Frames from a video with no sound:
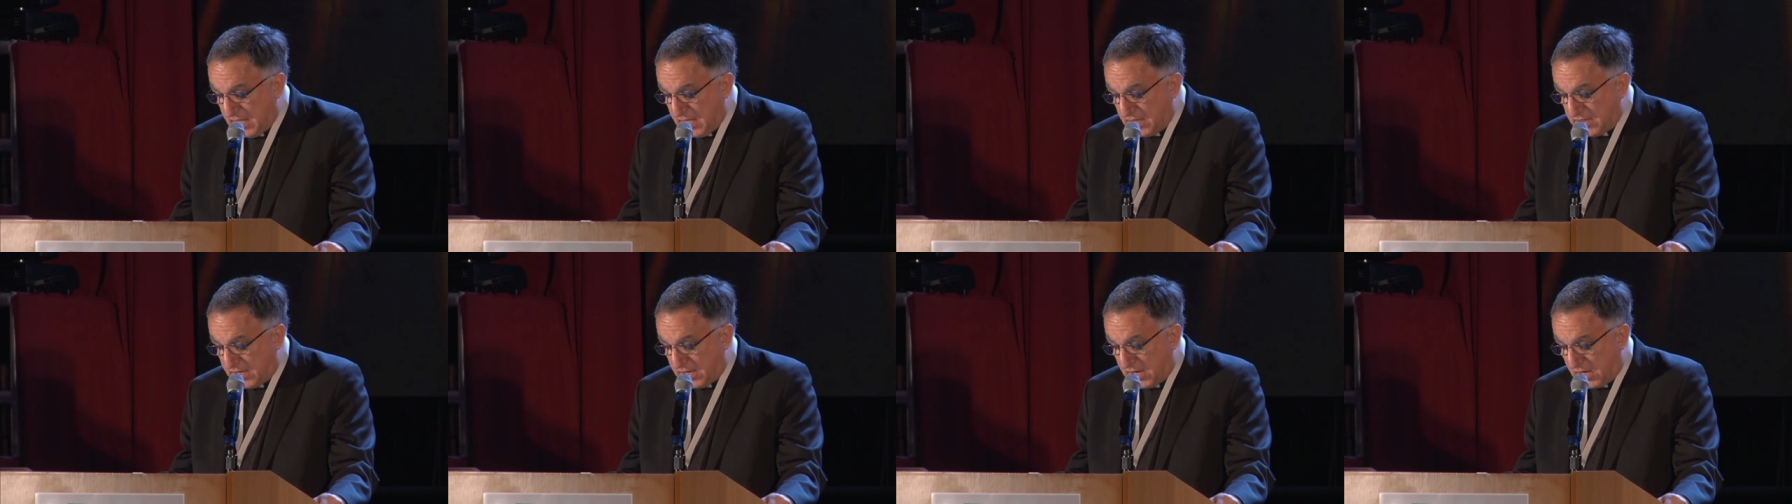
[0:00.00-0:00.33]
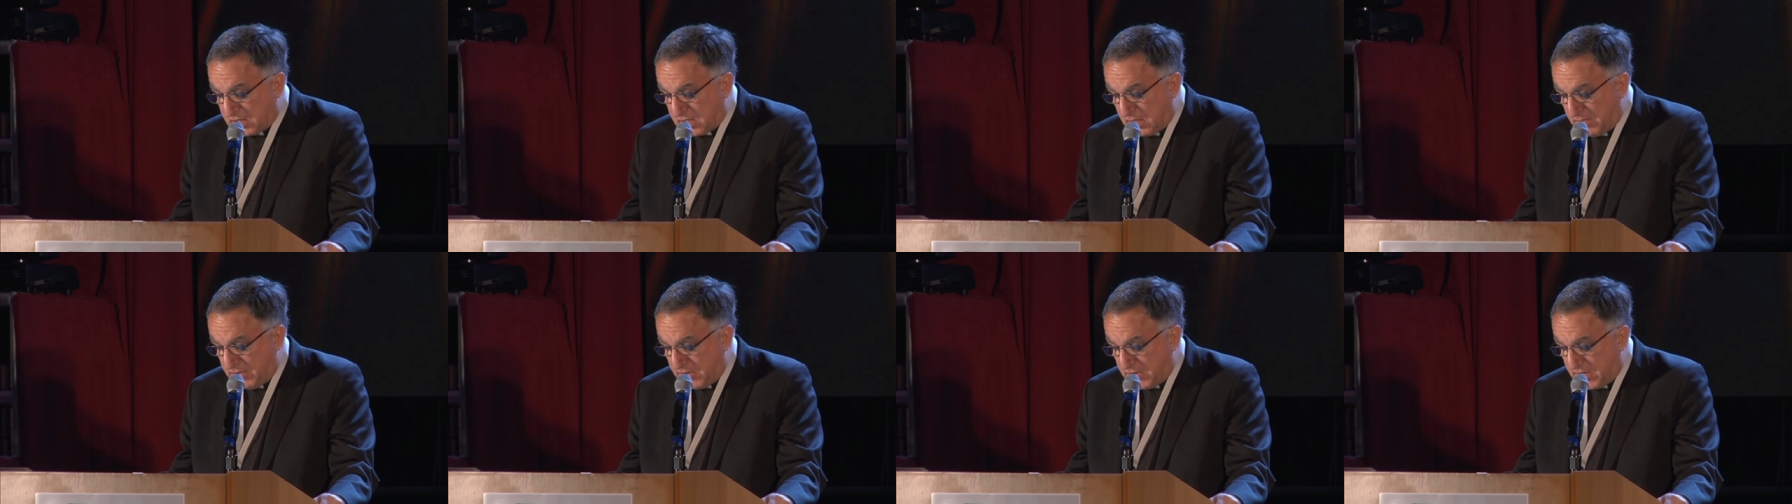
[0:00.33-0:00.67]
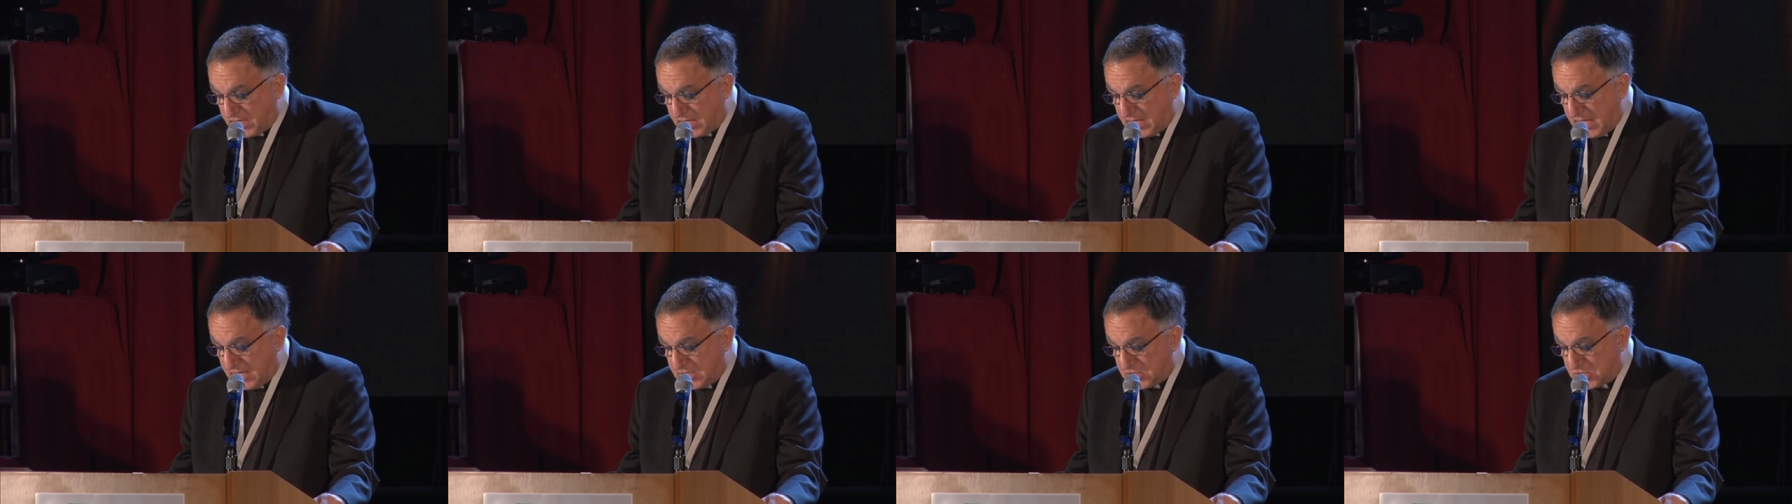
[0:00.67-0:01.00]
then our
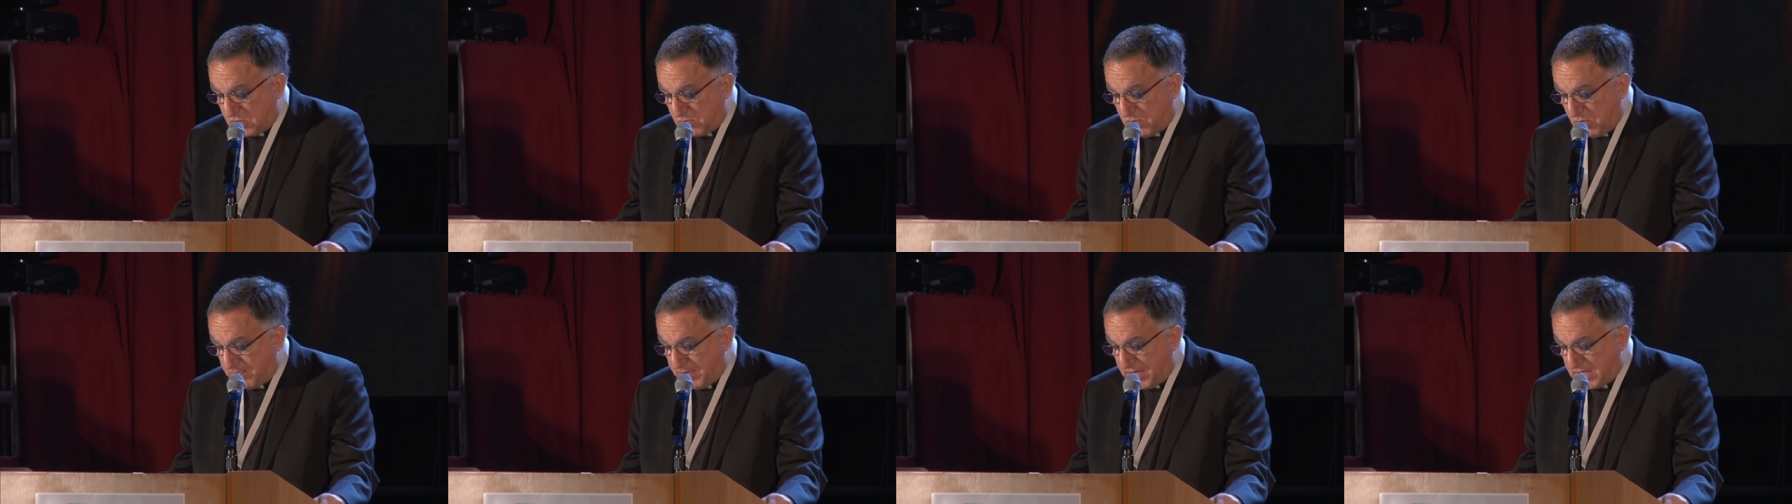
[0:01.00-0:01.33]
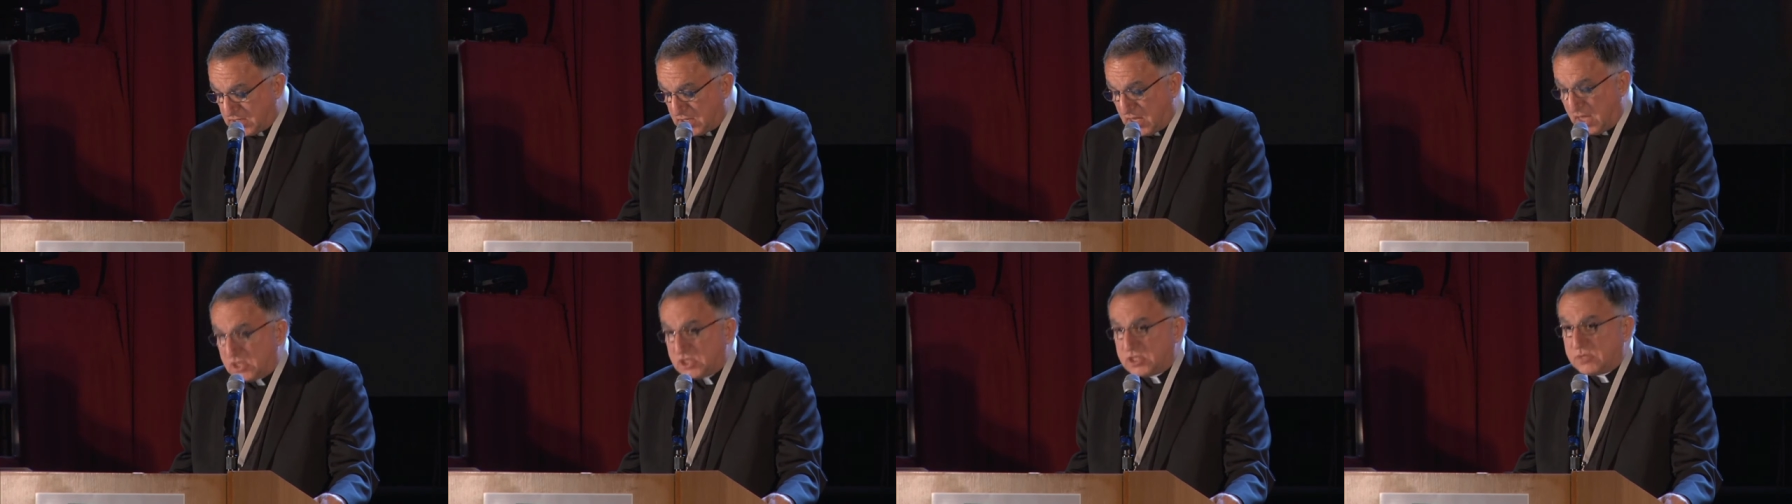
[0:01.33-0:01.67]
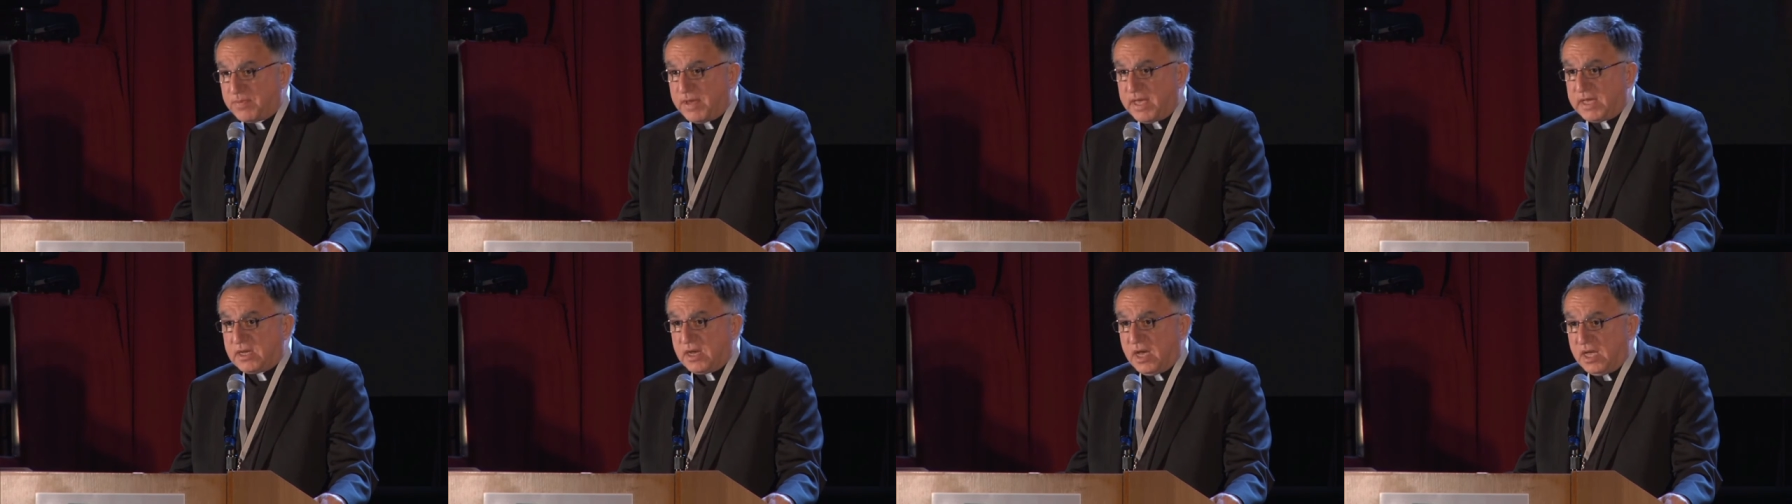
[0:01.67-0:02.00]
communication will be touched
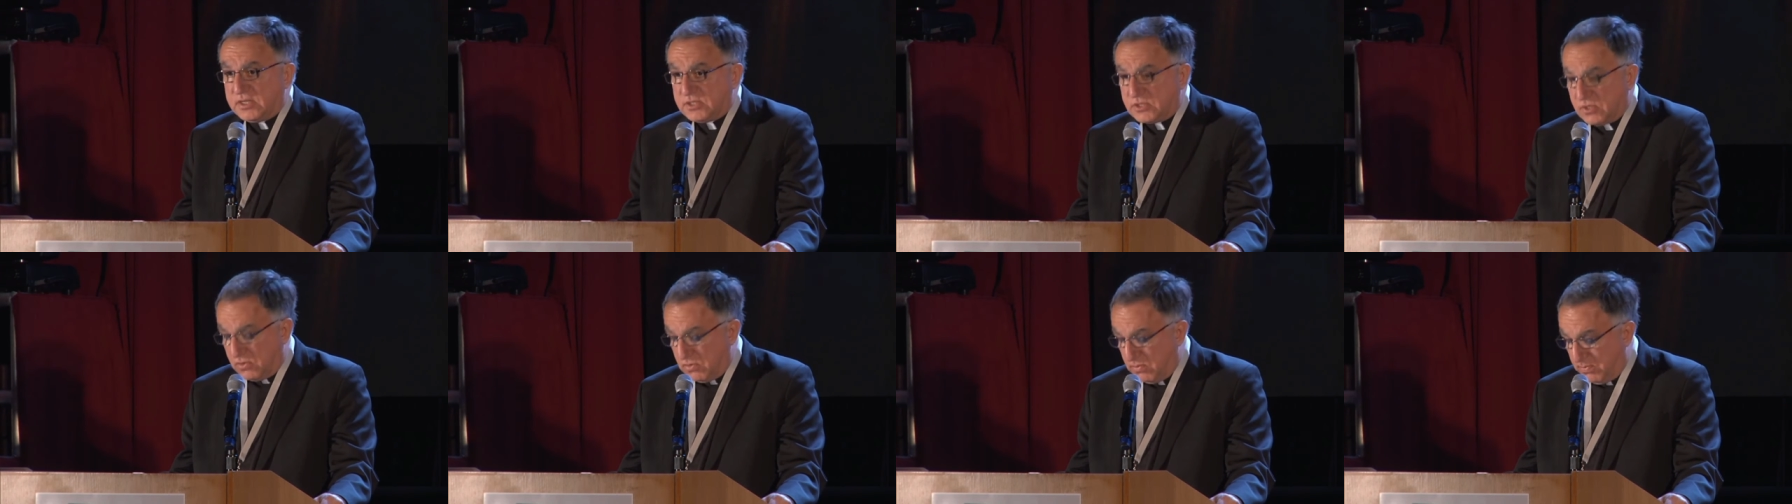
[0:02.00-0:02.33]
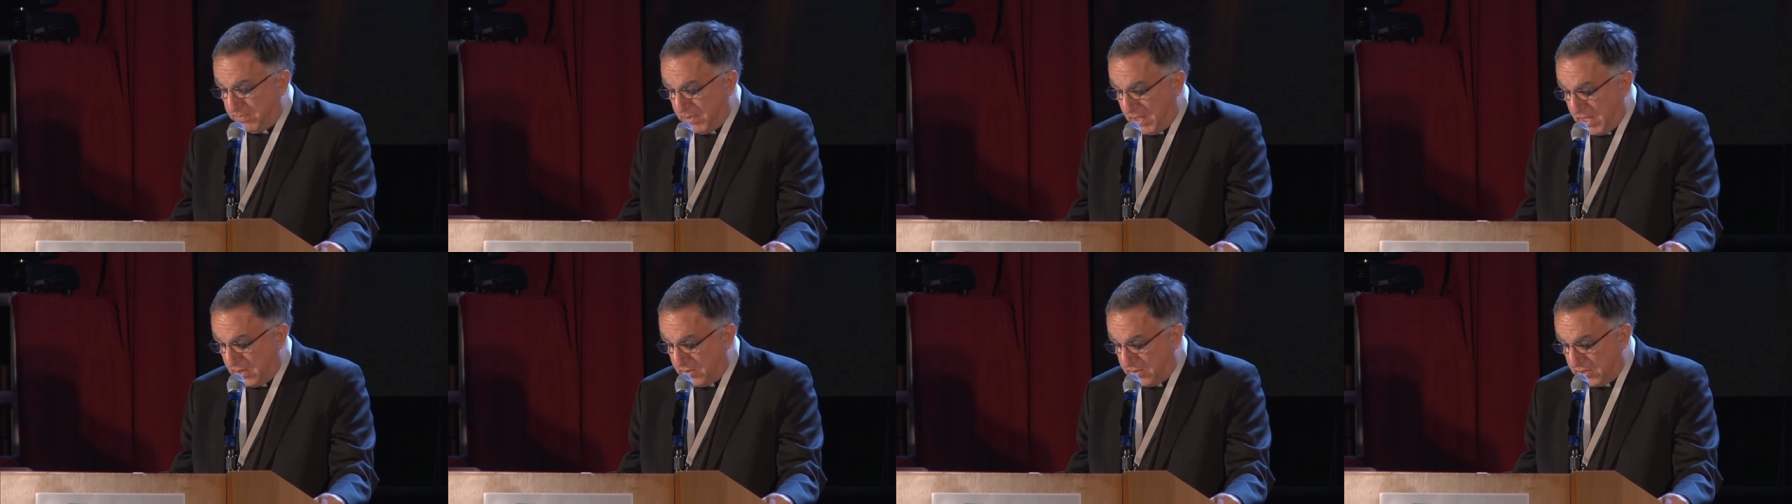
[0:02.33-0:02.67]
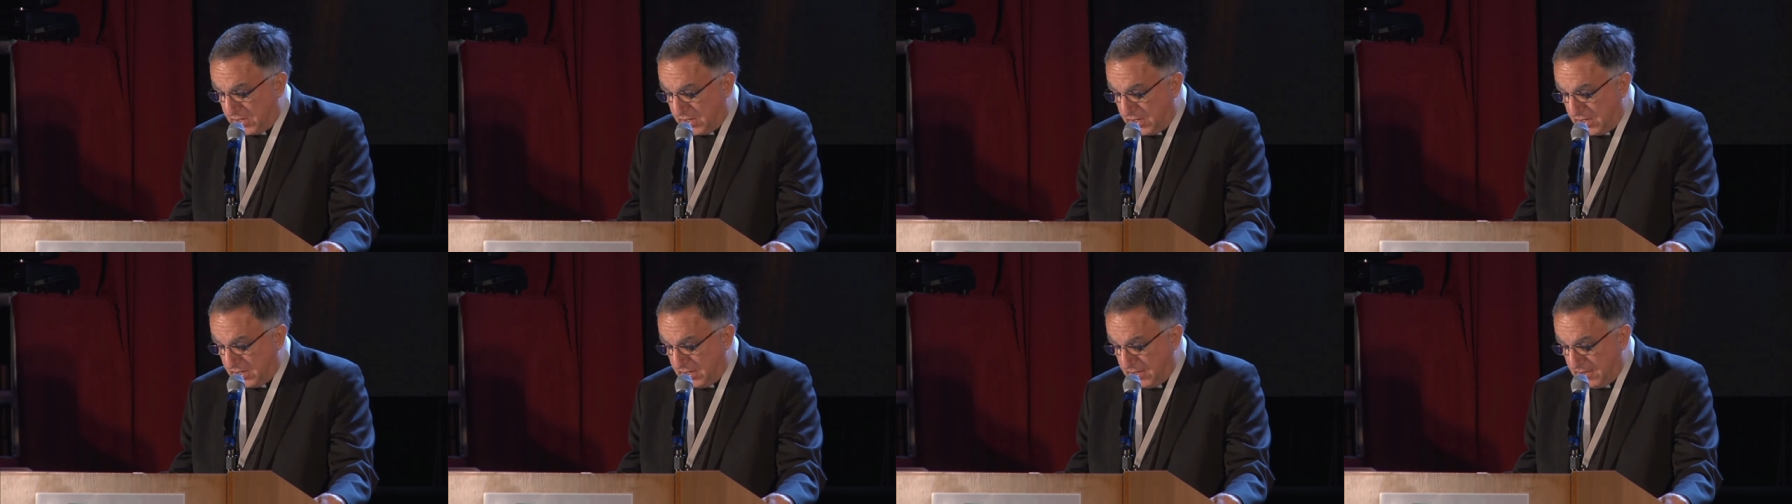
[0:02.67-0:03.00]
by God's own
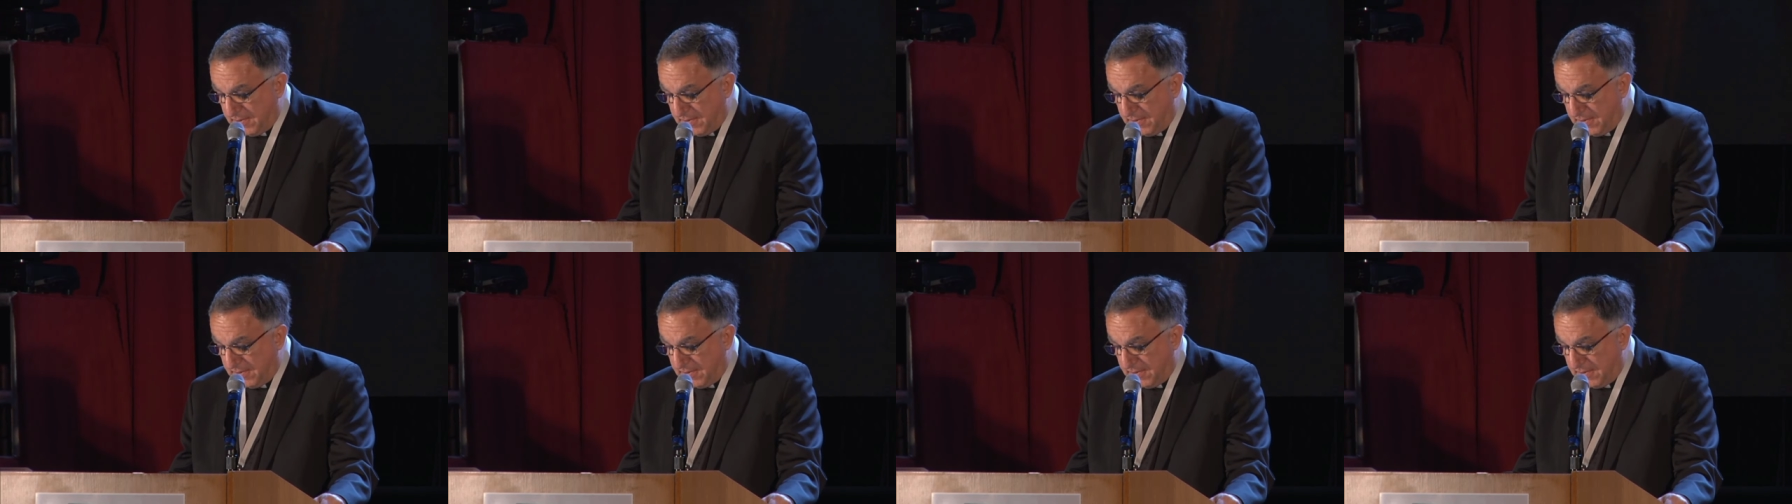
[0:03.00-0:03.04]
power.